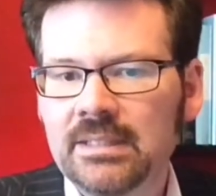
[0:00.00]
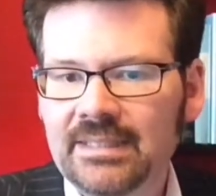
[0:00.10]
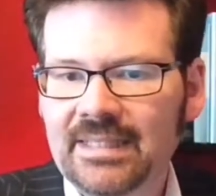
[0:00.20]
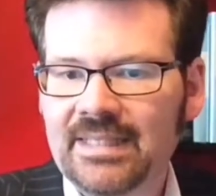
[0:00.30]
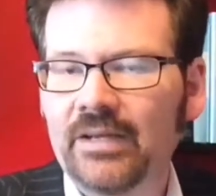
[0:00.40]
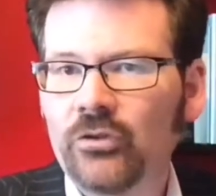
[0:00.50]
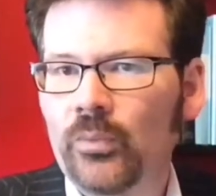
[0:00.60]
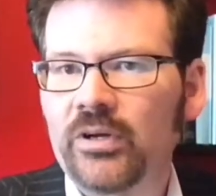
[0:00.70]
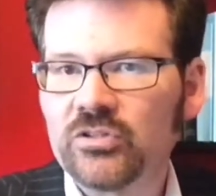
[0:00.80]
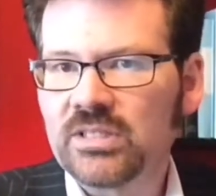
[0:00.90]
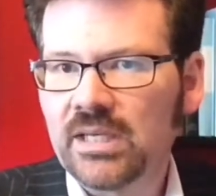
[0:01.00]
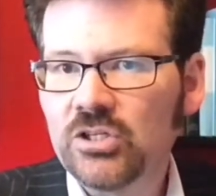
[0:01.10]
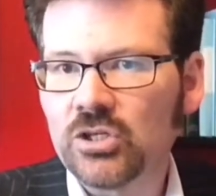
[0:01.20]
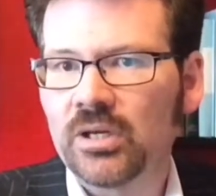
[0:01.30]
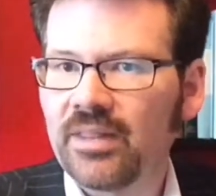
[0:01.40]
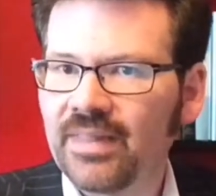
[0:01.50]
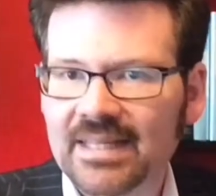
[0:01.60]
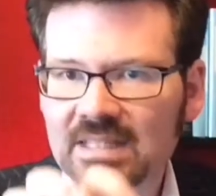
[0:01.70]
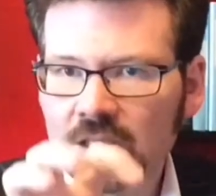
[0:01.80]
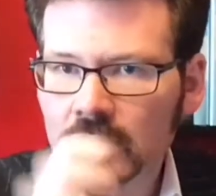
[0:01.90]
to get the reader's attention.
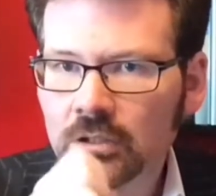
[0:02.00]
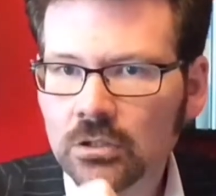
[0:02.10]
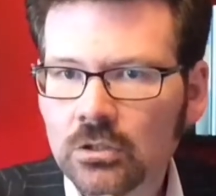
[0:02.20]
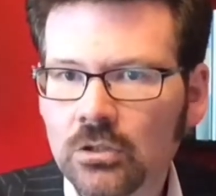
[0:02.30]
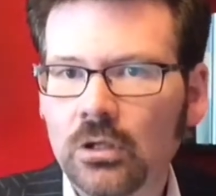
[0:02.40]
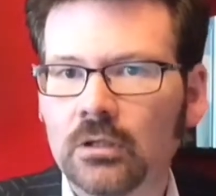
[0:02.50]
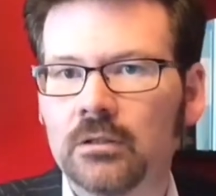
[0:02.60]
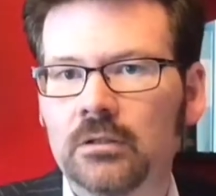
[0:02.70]
That's the hook.